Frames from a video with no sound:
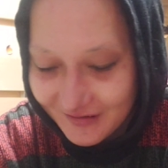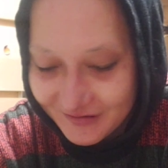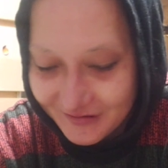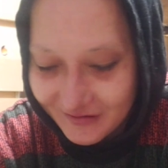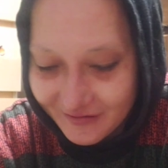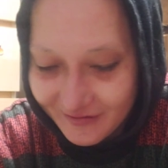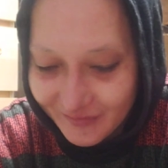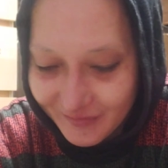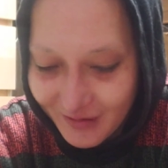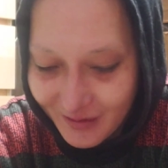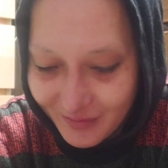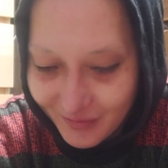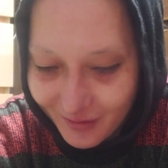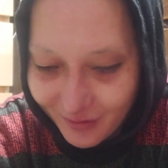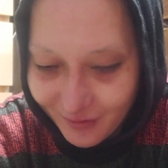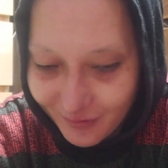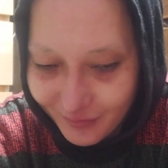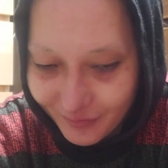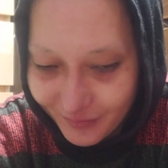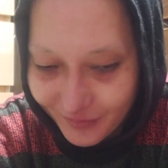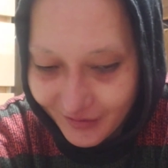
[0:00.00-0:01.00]
So I make my
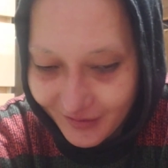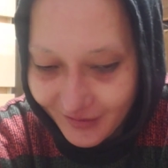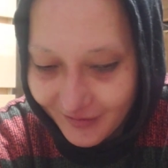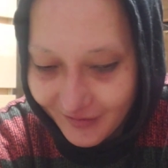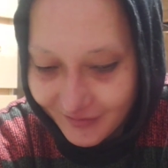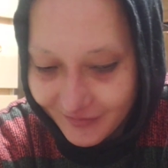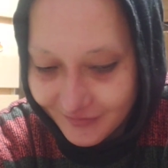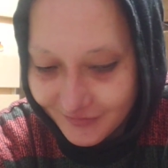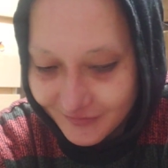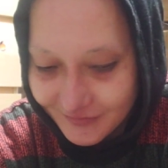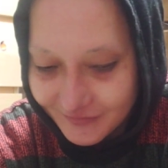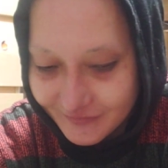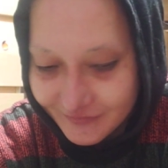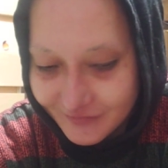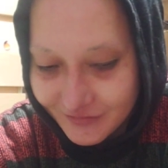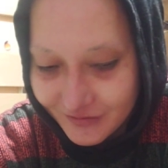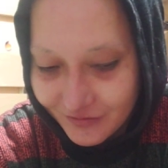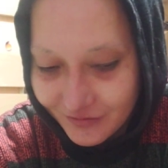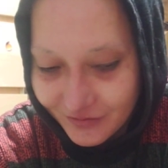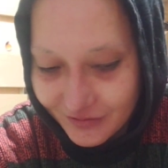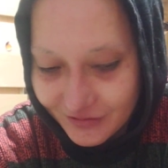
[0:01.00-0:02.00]
own bread,
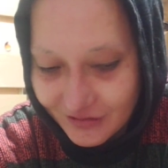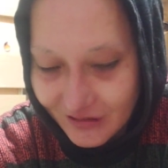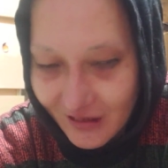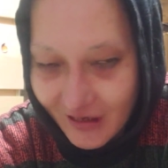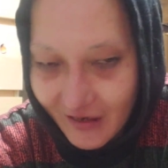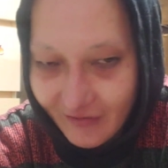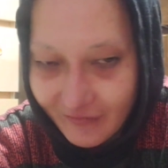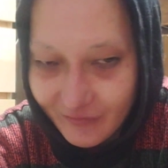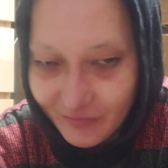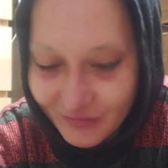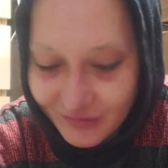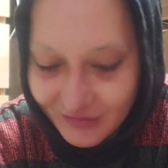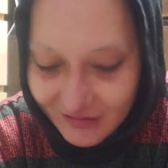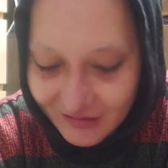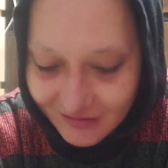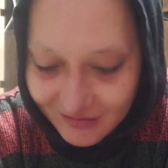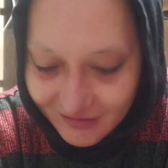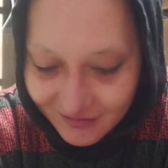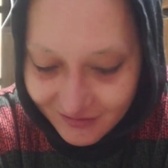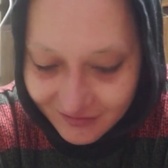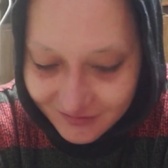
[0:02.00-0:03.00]
which I haven't been
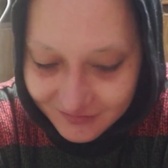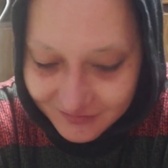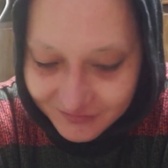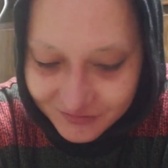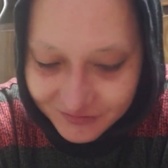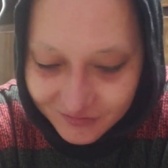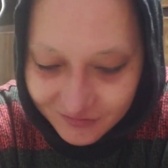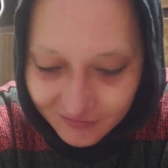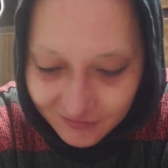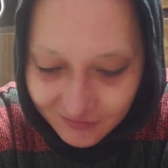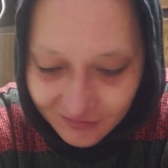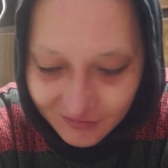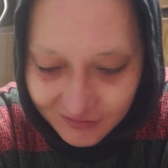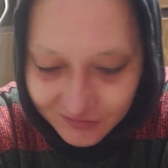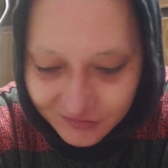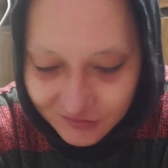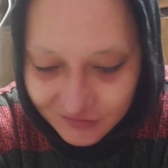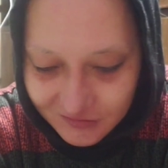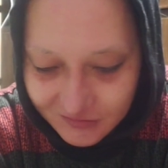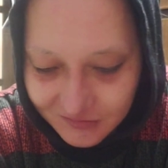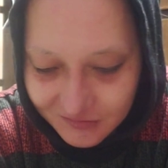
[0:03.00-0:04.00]
eating, so I
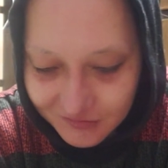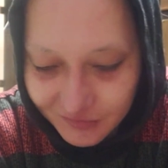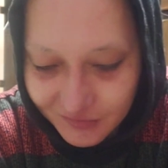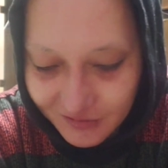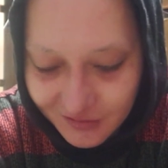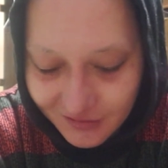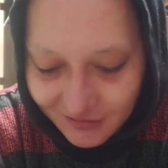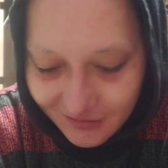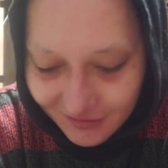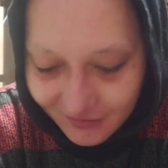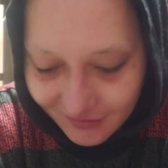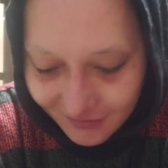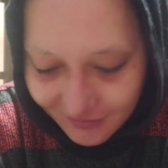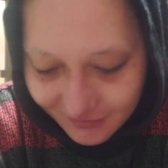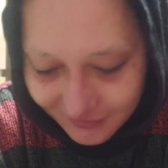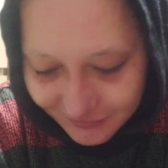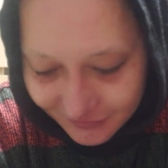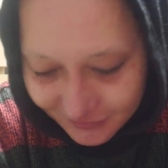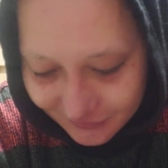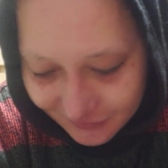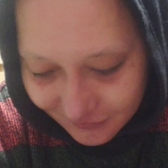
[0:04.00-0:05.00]
should be eating
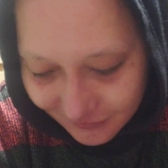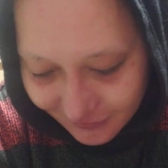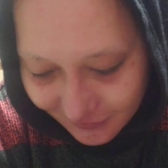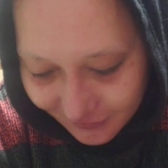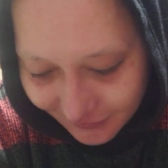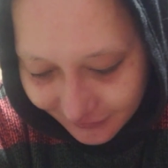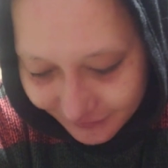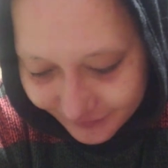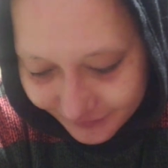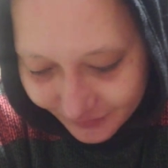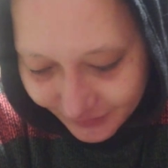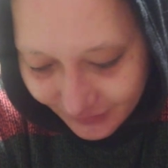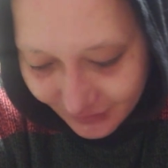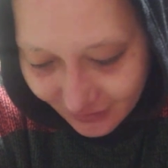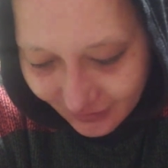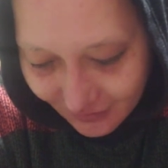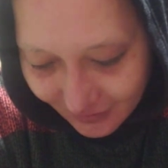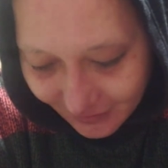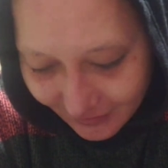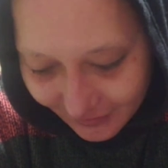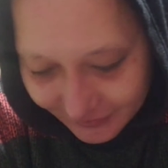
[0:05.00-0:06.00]
that soon though.
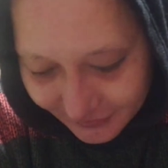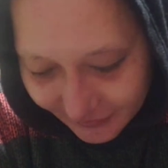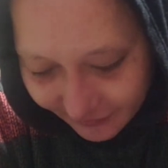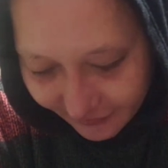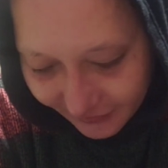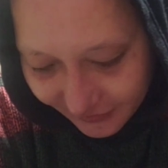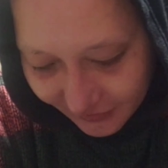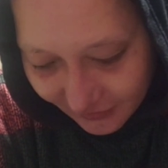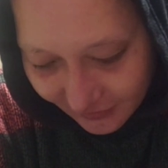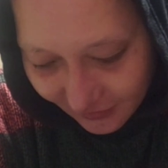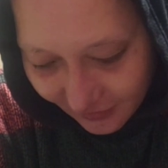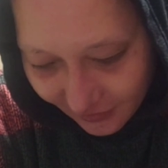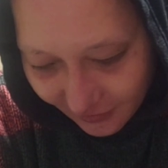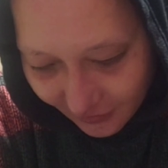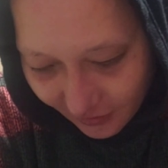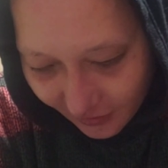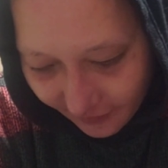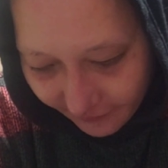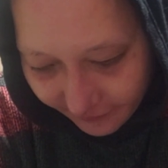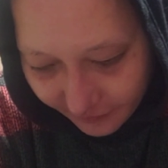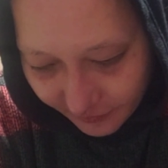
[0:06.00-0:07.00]
That's everything that I
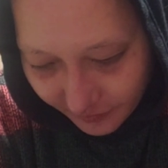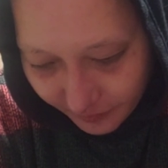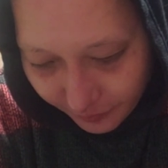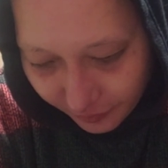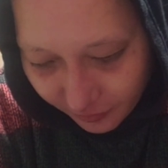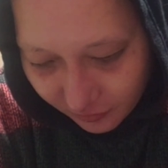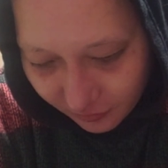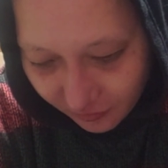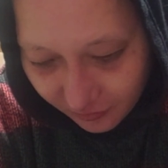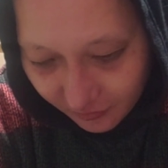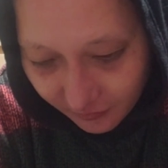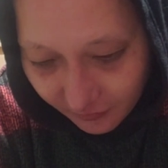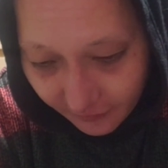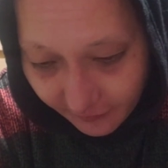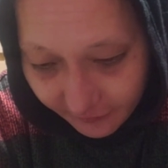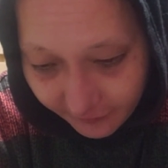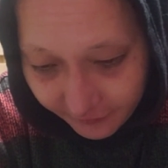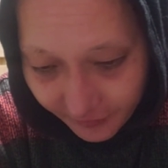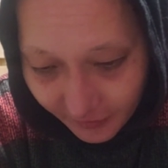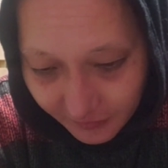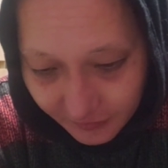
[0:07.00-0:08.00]
got from
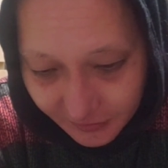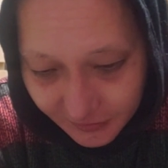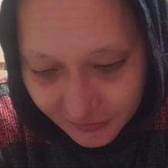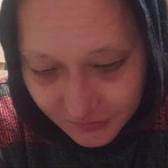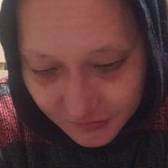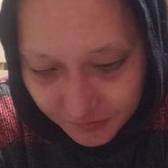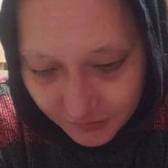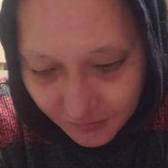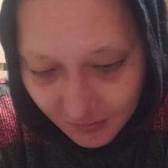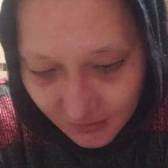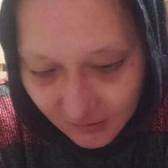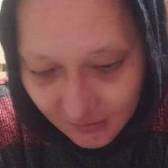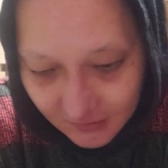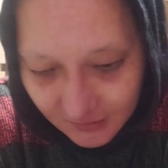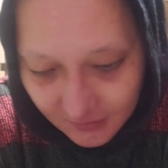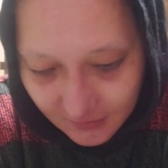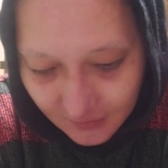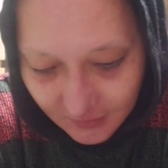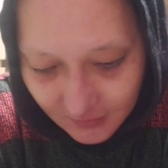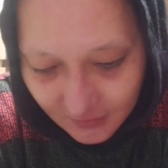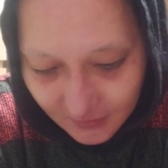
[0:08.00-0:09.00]
Polo Farmers
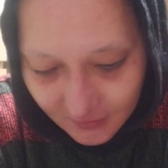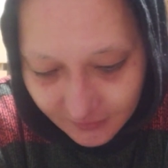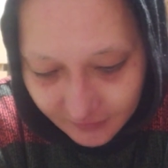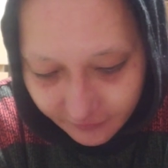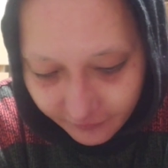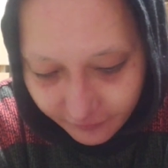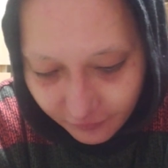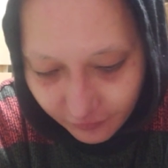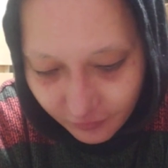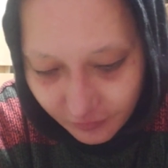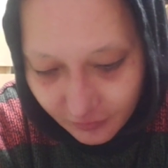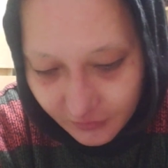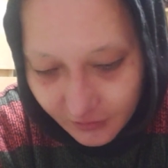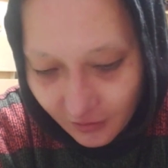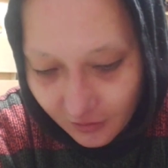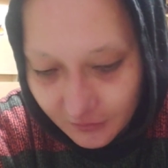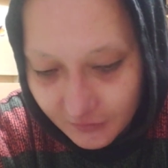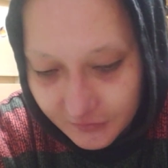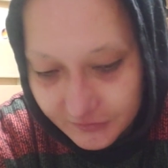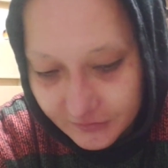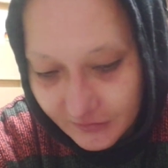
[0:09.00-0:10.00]
Market,
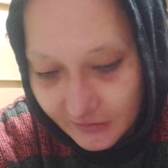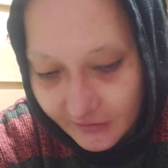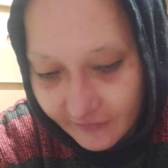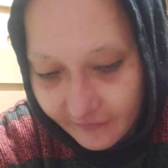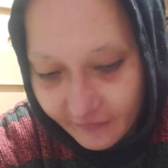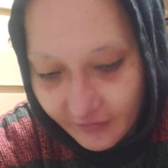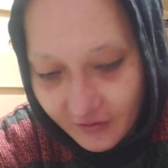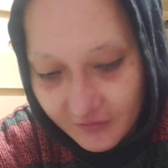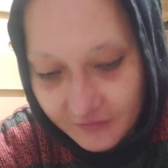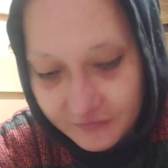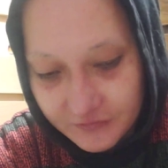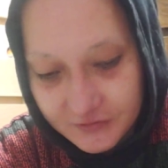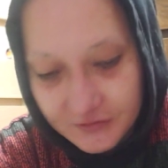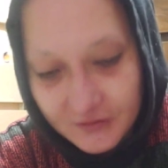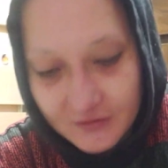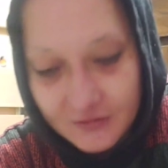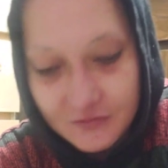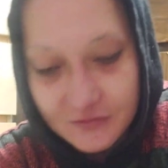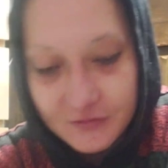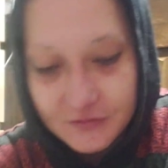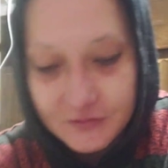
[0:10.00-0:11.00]

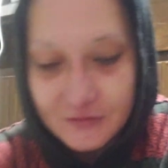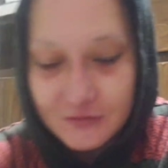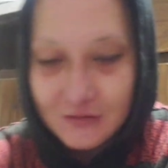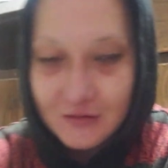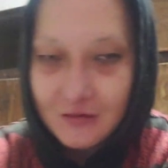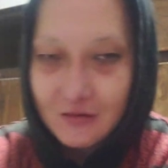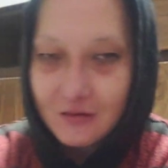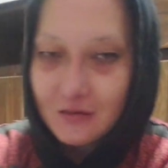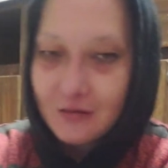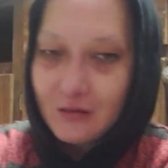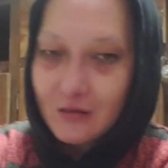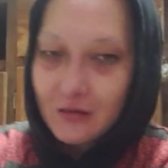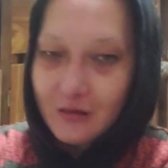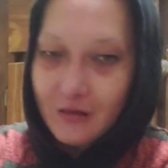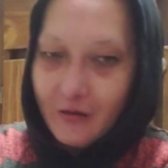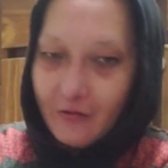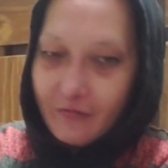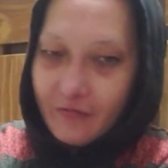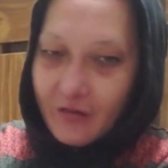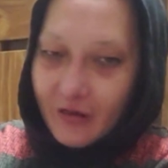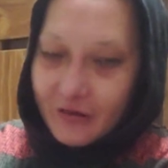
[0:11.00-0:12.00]
$4.85.
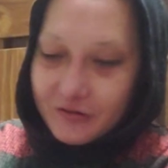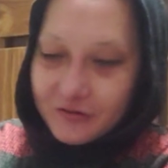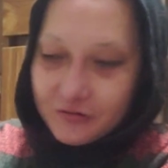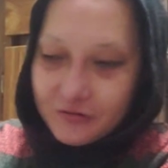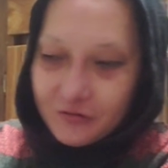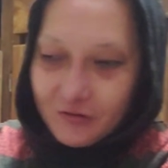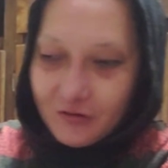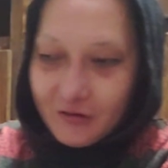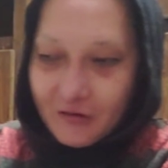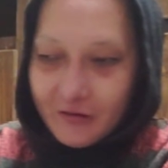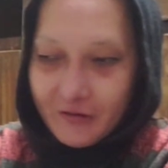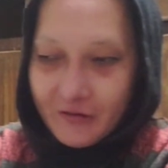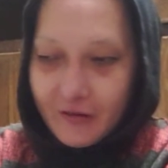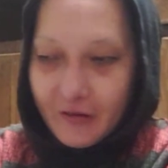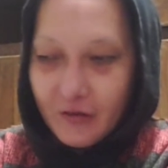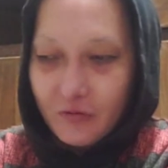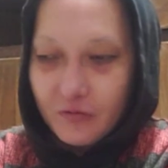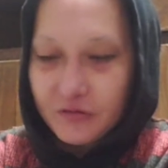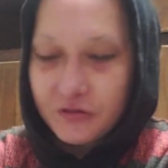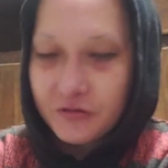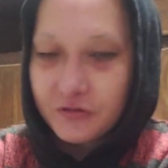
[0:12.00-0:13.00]
Love that store. Then
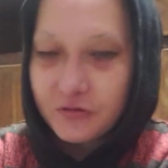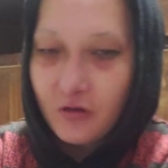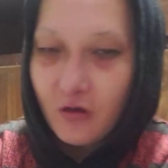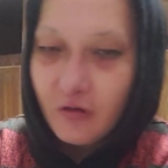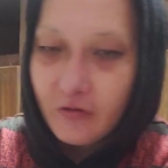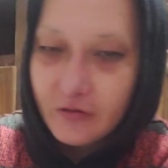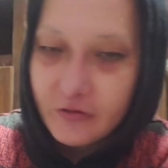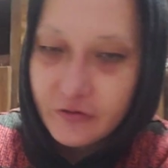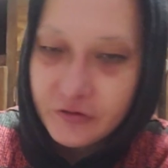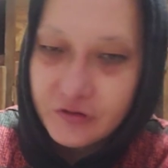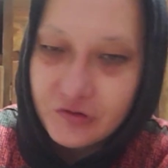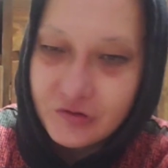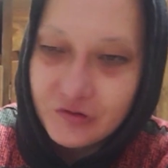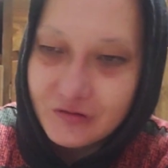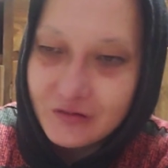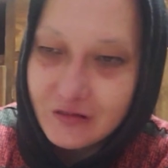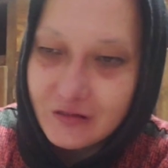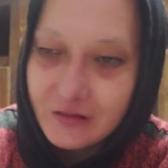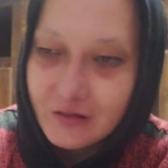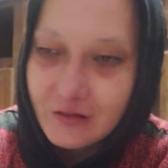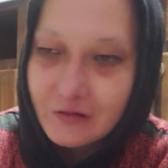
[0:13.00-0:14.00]
I went to Dollar
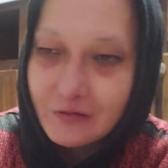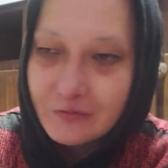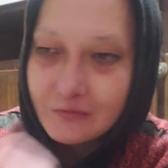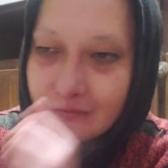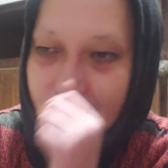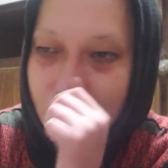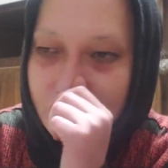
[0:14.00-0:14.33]
Tree.